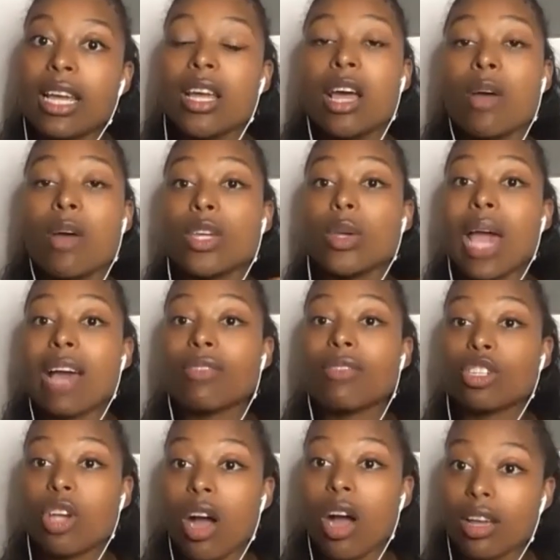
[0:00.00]
When you have a
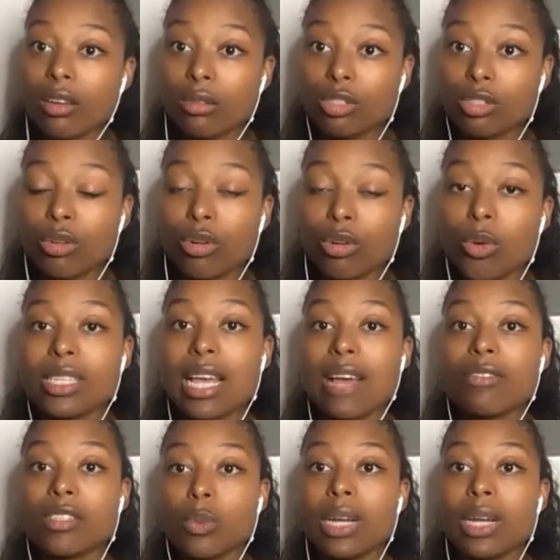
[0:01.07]
child, you always have
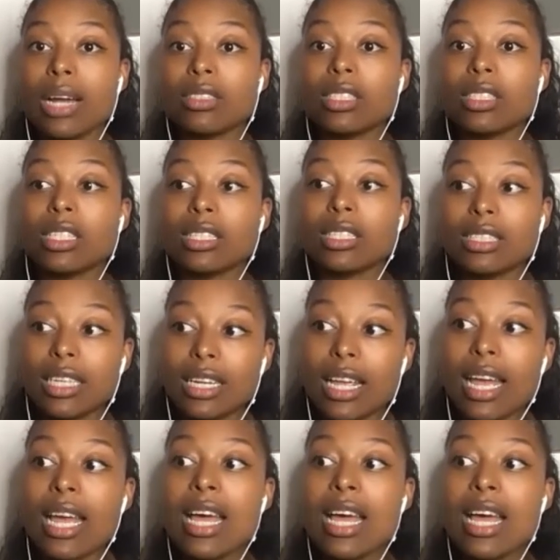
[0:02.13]
someone else to consider.